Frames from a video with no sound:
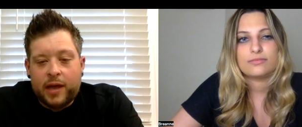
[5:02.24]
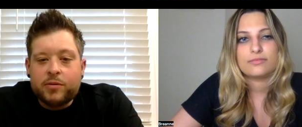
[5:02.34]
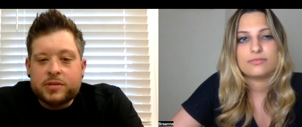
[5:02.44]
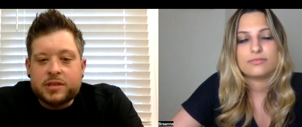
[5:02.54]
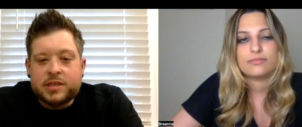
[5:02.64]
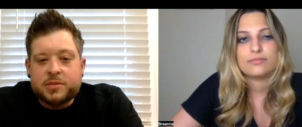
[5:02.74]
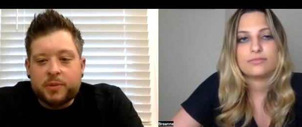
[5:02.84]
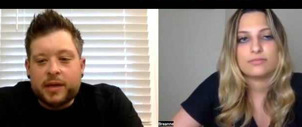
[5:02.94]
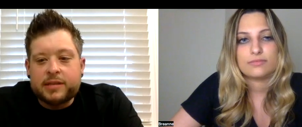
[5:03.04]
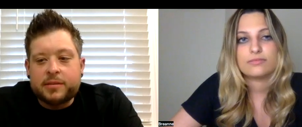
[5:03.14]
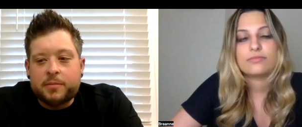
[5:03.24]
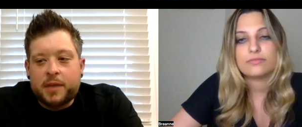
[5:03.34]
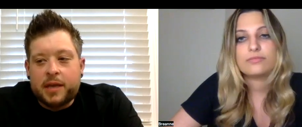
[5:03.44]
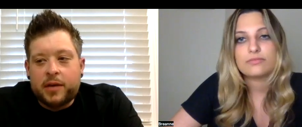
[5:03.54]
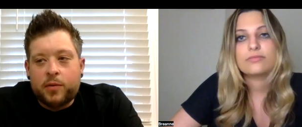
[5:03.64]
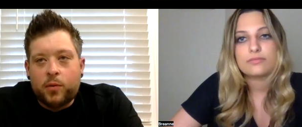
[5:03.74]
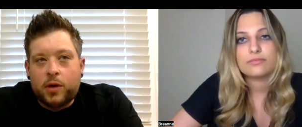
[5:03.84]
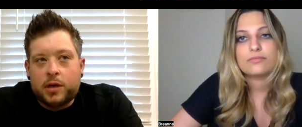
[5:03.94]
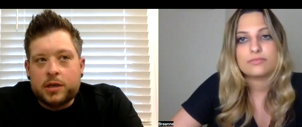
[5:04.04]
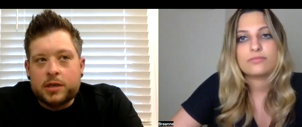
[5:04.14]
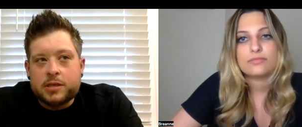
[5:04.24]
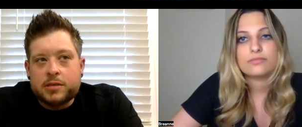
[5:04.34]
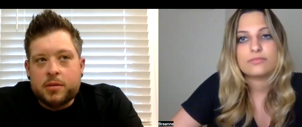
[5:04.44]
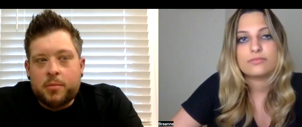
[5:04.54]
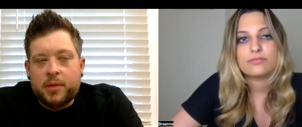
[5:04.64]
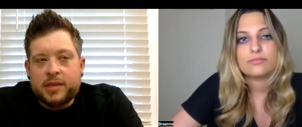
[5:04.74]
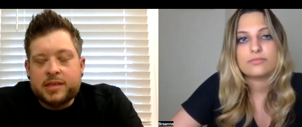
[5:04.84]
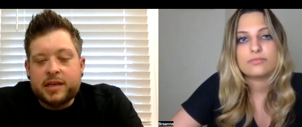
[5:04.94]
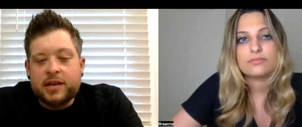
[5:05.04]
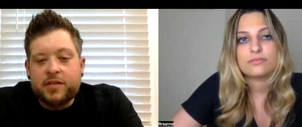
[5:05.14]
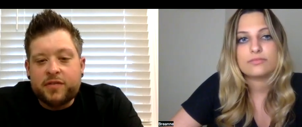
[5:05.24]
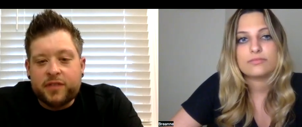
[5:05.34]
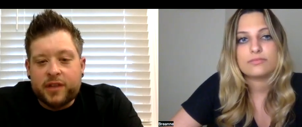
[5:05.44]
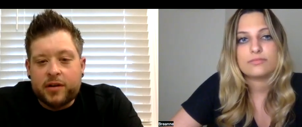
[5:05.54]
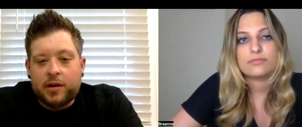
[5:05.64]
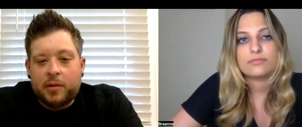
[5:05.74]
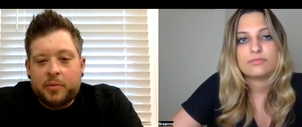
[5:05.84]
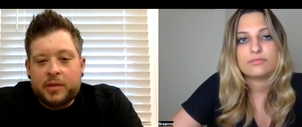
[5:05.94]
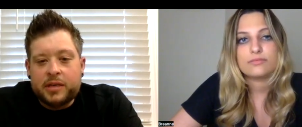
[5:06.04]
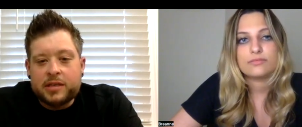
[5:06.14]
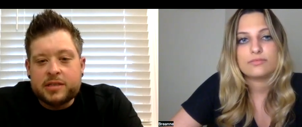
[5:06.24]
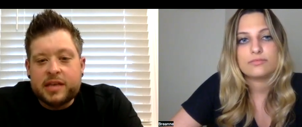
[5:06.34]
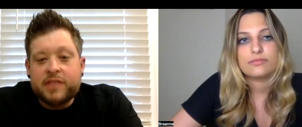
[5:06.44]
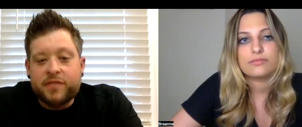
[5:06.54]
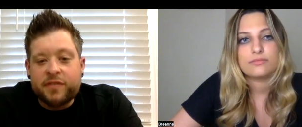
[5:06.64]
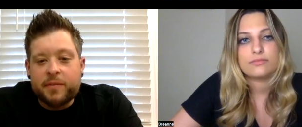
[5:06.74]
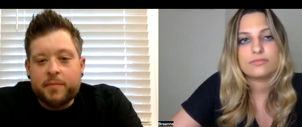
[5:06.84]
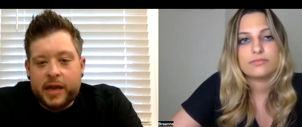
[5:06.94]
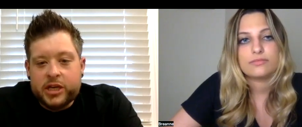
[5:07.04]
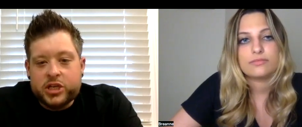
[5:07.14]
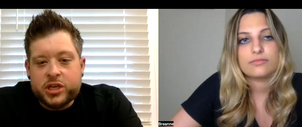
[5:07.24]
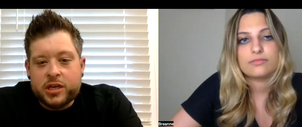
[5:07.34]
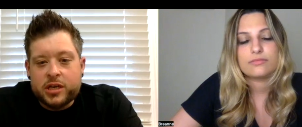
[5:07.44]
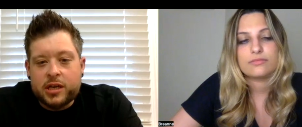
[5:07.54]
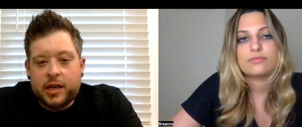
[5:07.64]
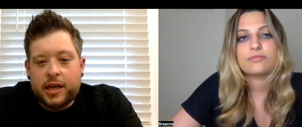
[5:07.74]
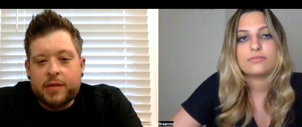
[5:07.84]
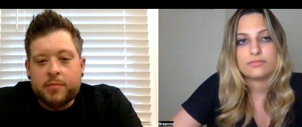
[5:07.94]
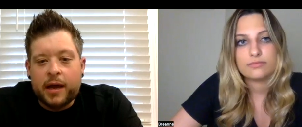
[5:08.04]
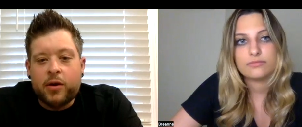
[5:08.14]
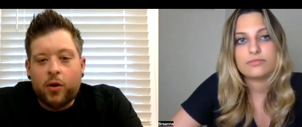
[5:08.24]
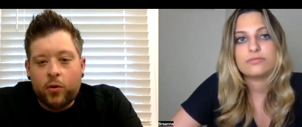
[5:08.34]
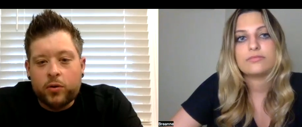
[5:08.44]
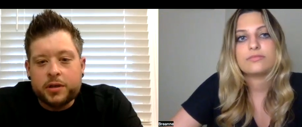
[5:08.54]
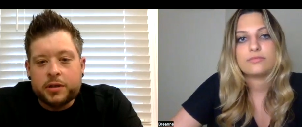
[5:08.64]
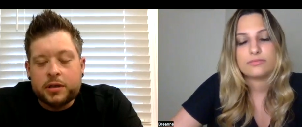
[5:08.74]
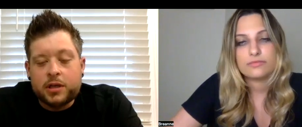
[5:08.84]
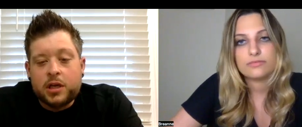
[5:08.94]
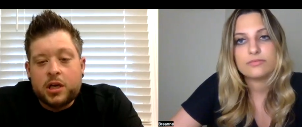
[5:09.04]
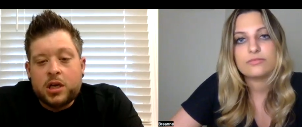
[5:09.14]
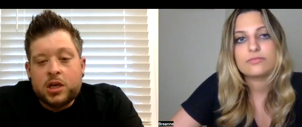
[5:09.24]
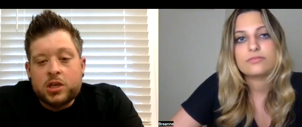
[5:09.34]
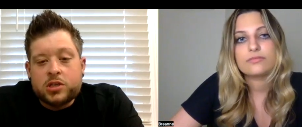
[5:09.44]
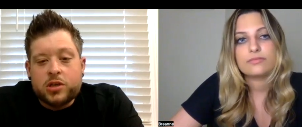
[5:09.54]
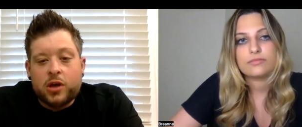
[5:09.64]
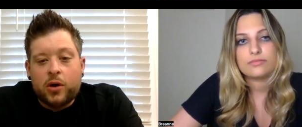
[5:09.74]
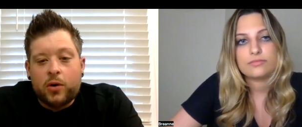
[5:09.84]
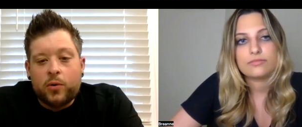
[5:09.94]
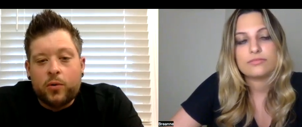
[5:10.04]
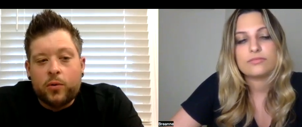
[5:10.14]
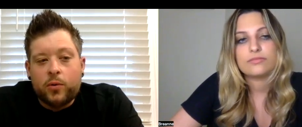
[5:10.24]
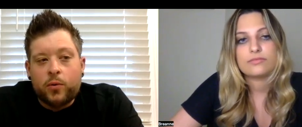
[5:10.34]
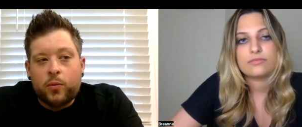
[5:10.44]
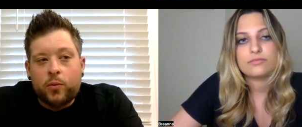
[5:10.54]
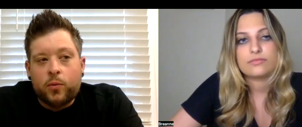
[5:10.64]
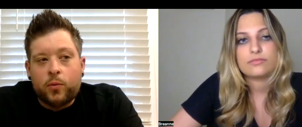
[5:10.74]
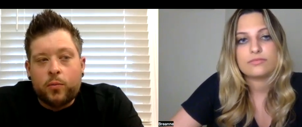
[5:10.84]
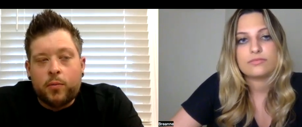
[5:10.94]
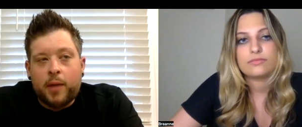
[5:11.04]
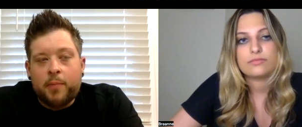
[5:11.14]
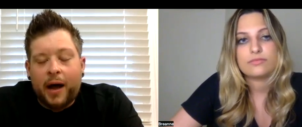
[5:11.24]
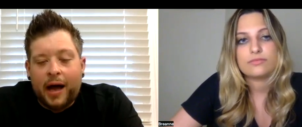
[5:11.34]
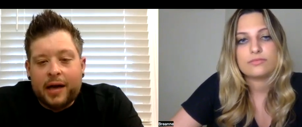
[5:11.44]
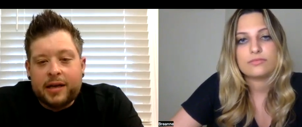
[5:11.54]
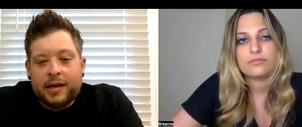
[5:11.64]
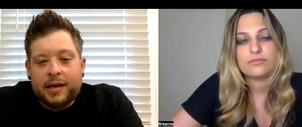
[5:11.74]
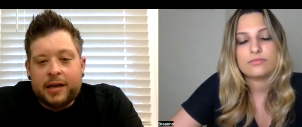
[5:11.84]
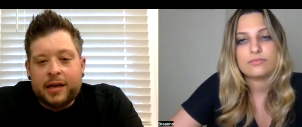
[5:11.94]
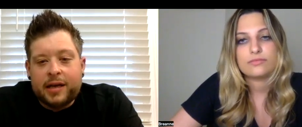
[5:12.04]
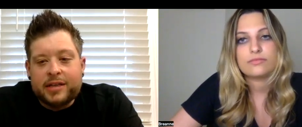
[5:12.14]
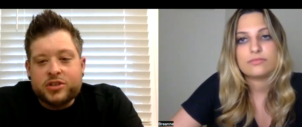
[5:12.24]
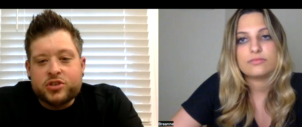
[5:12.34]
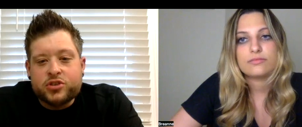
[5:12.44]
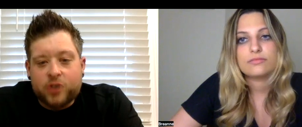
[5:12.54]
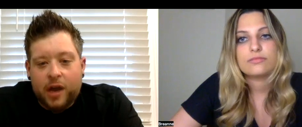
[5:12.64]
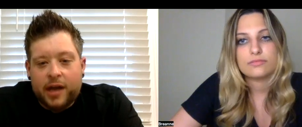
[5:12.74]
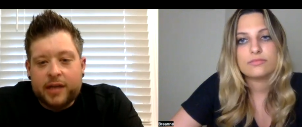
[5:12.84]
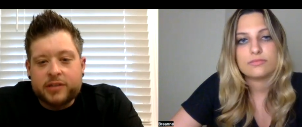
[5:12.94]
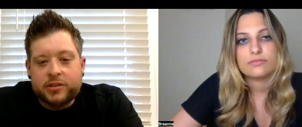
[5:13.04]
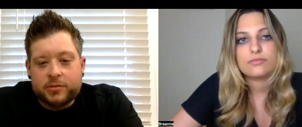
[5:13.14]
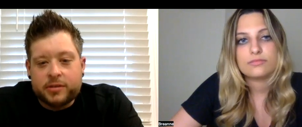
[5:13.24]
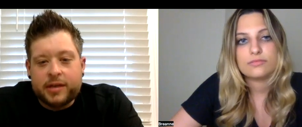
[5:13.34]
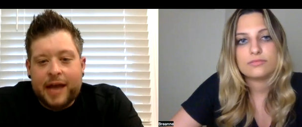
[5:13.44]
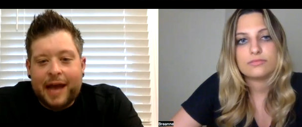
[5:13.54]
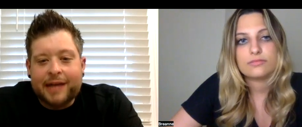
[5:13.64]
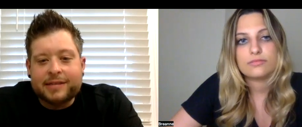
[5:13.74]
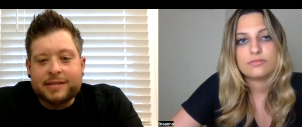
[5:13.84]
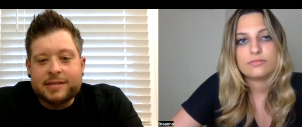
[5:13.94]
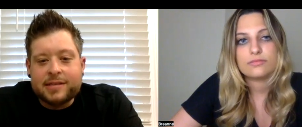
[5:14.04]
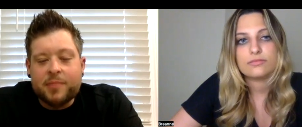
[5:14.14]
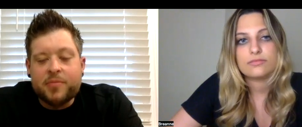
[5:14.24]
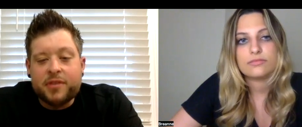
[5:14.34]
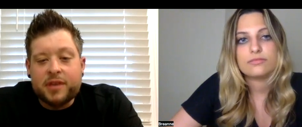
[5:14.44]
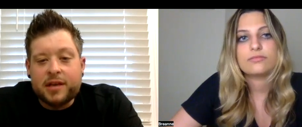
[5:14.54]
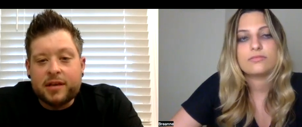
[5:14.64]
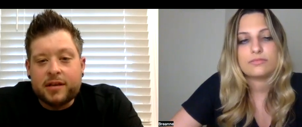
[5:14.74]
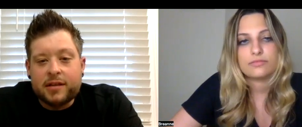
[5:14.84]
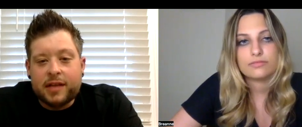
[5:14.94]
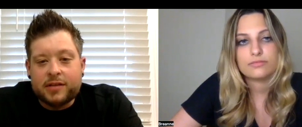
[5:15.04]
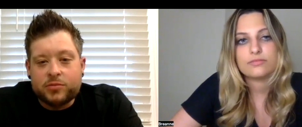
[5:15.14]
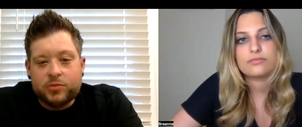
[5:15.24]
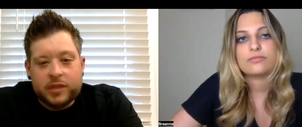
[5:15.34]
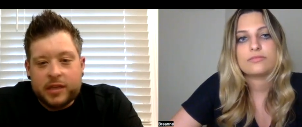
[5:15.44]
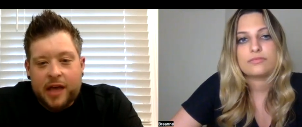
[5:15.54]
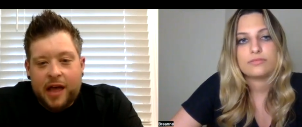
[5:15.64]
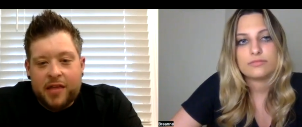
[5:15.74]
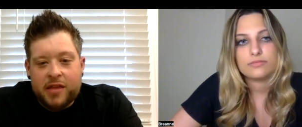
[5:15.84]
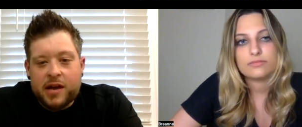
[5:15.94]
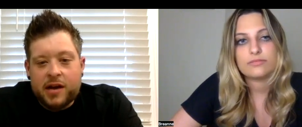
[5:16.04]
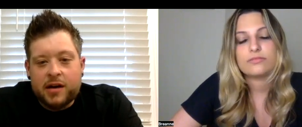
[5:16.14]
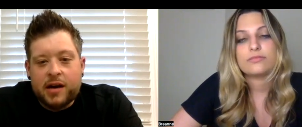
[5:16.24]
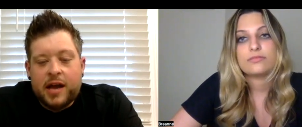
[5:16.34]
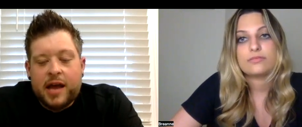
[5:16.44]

Speaker 1: it was explained to me was basically a flare-up is inflammation in my colon. So my body is trying to react to something that's really not there,